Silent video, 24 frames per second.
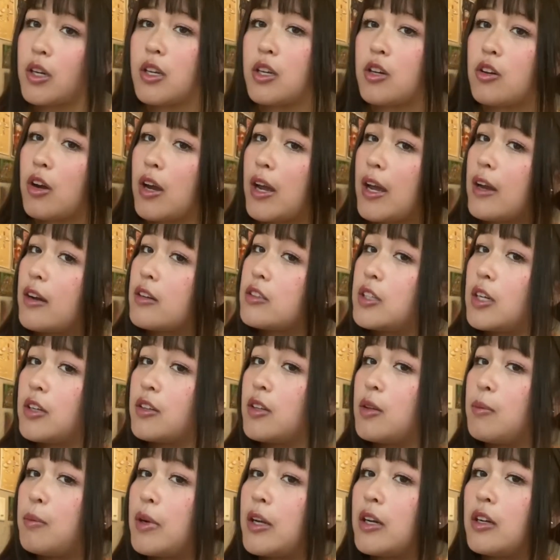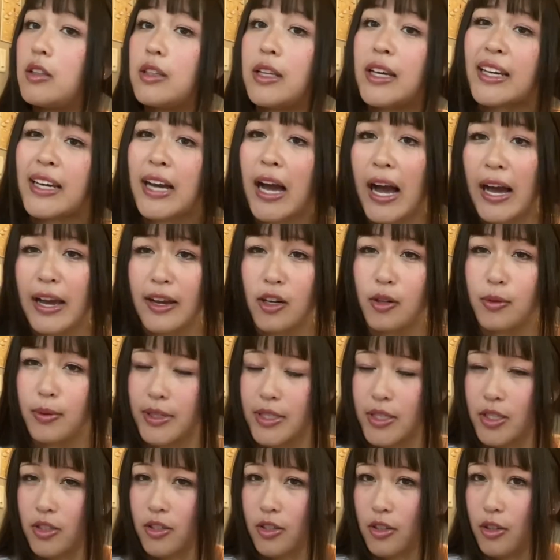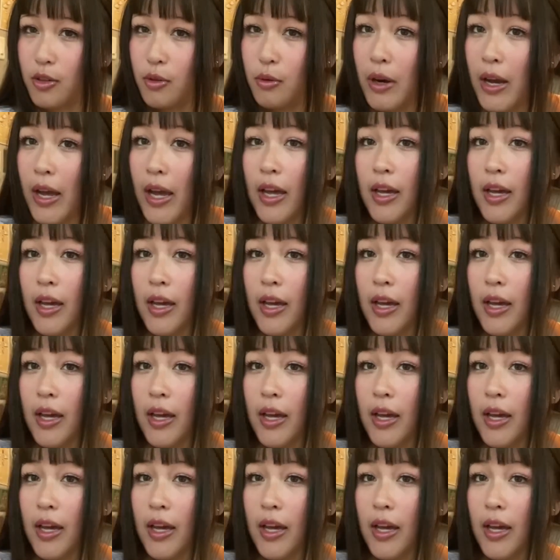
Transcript: your hair down the middle like I always do,